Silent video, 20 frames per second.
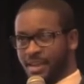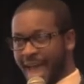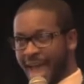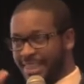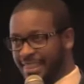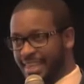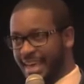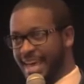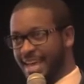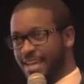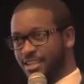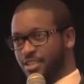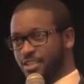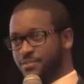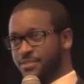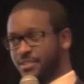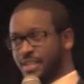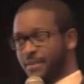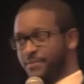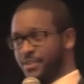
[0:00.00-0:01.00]
At the age
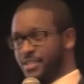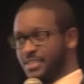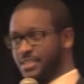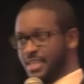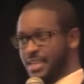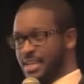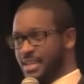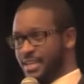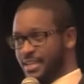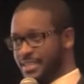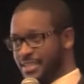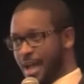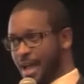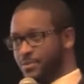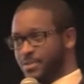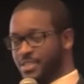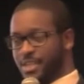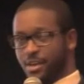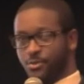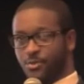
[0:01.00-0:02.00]
of 17, as I
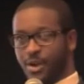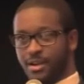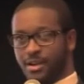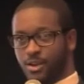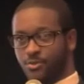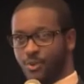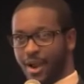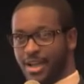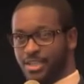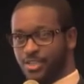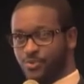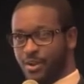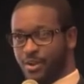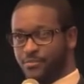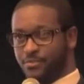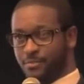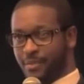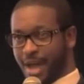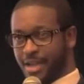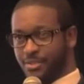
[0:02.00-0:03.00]
was getting ready to graduate
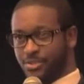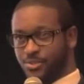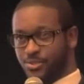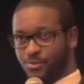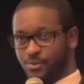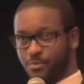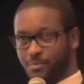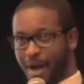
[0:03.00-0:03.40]
from high school,